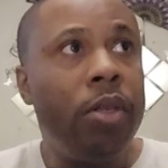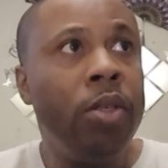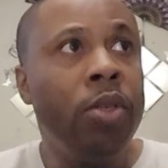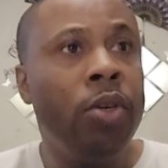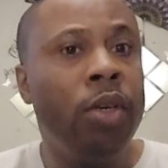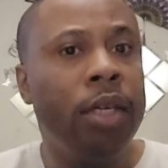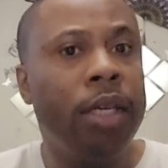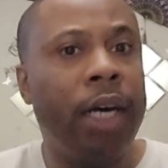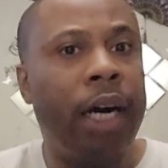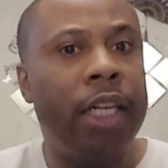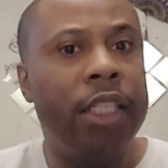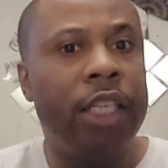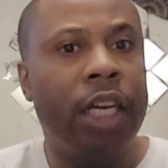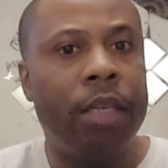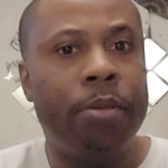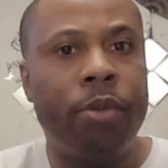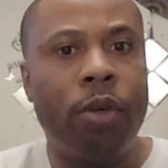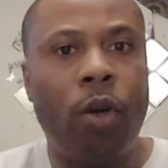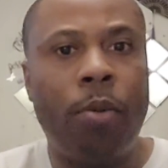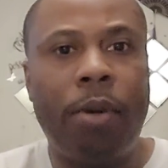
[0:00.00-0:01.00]
You can
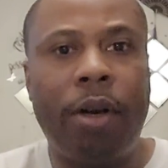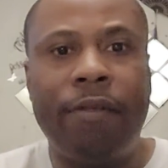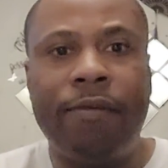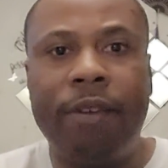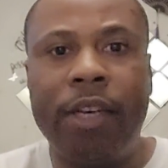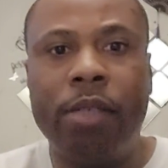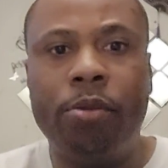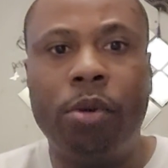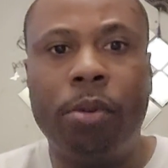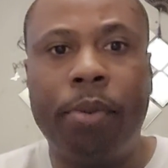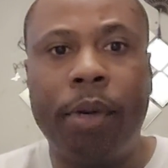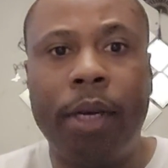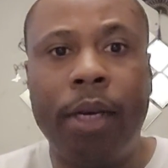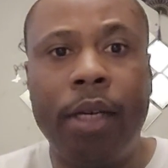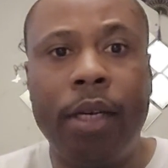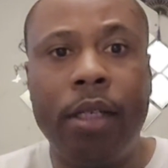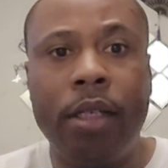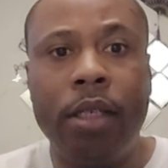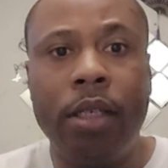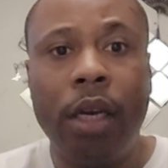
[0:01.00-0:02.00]
contact me on my Facebook
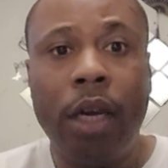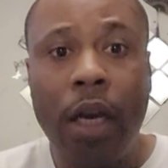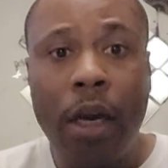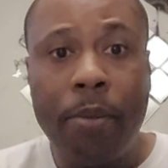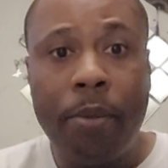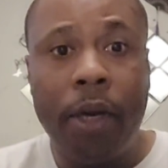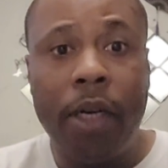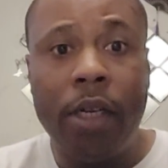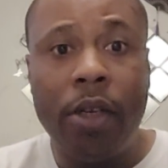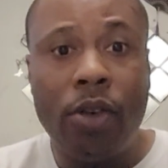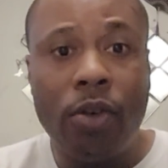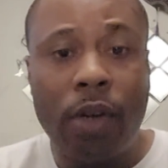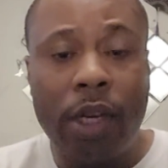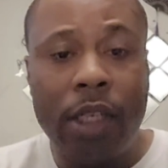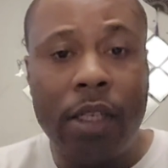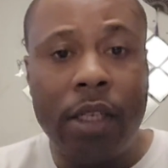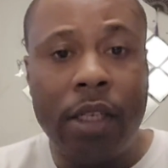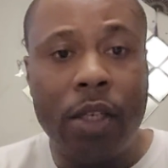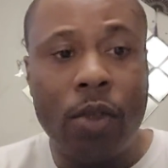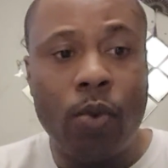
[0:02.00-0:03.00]
page, Paralegal
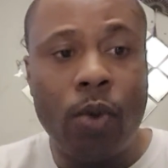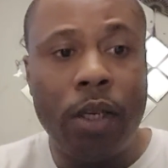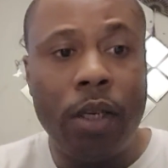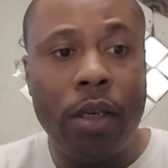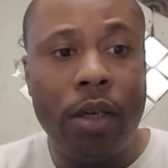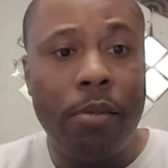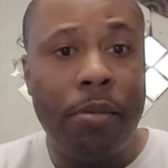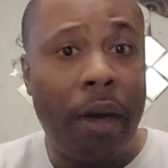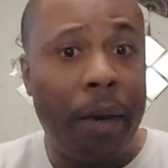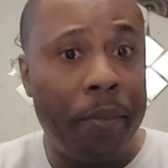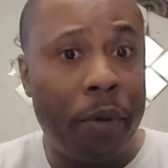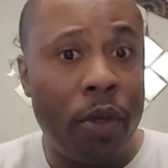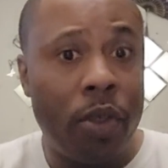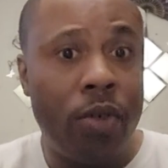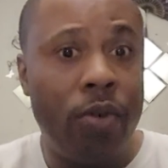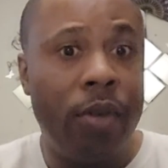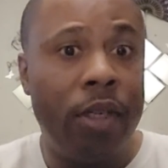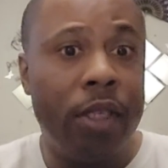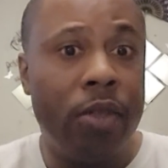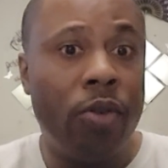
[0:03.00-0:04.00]
Nation as well, my
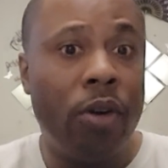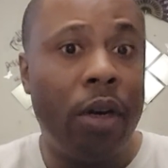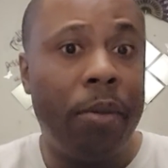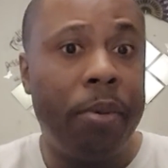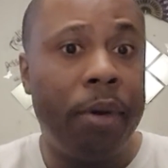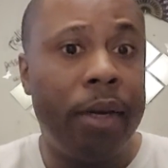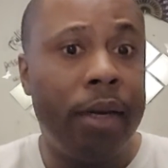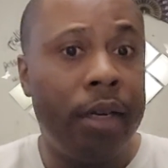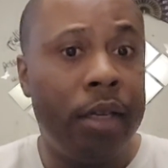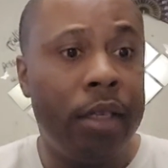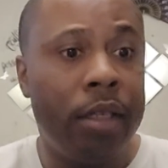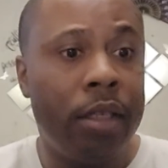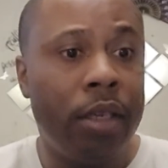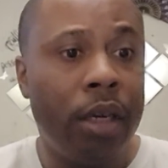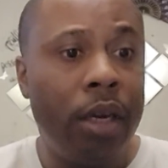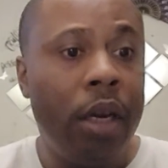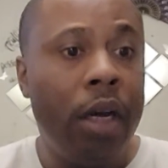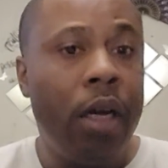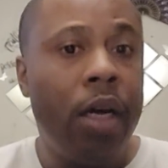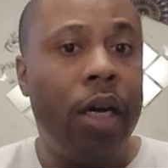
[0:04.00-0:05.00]
personal Instagram page,
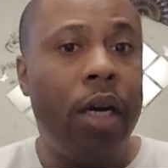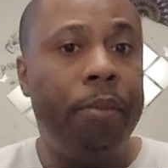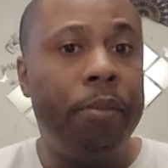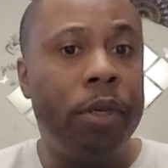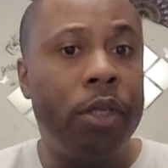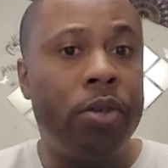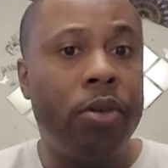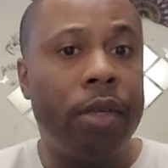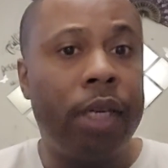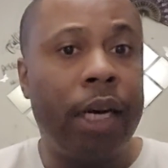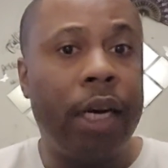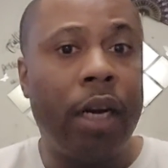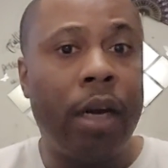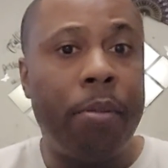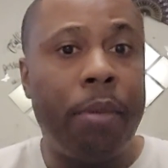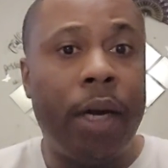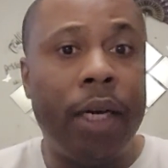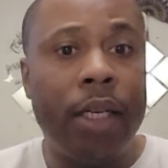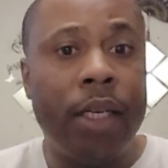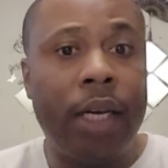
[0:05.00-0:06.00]

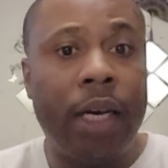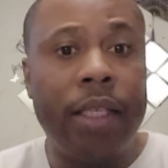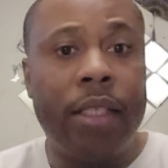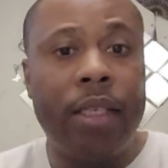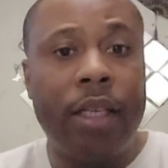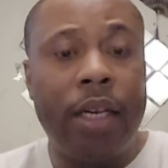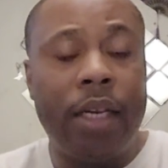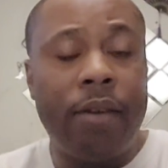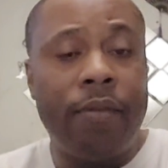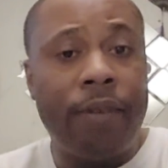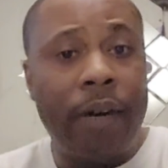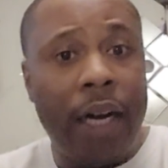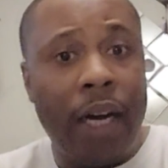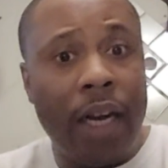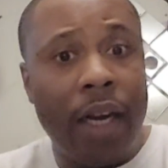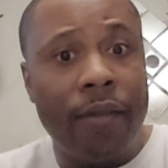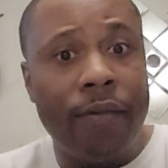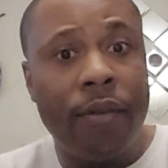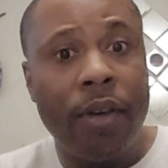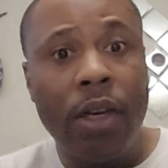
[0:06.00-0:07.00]

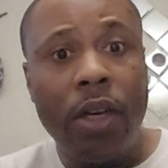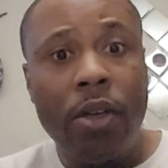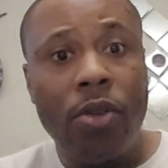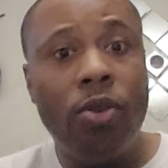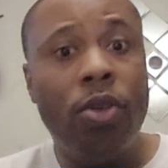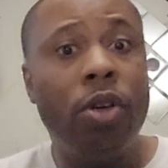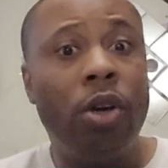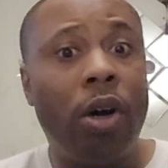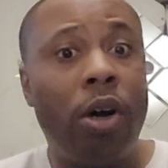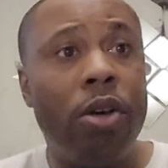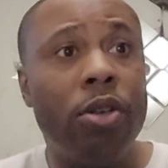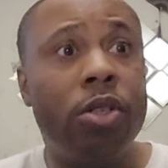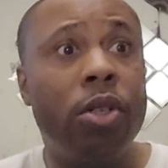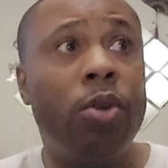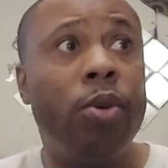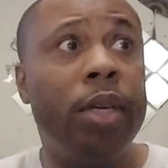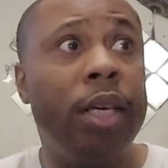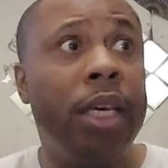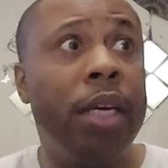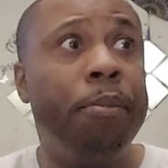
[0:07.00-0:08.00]
Mr.Amani1985. You can
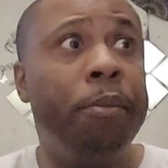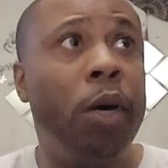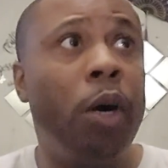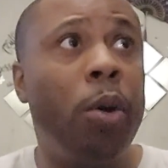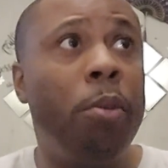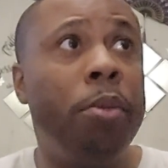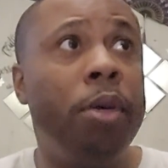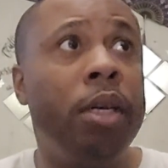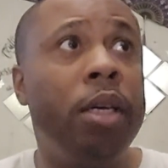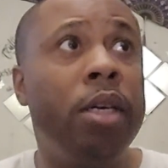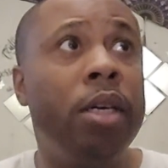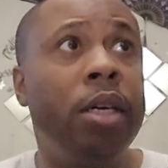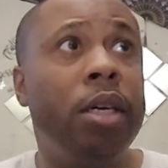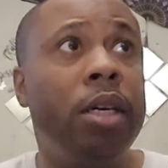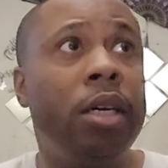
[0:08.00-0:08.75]
also email me,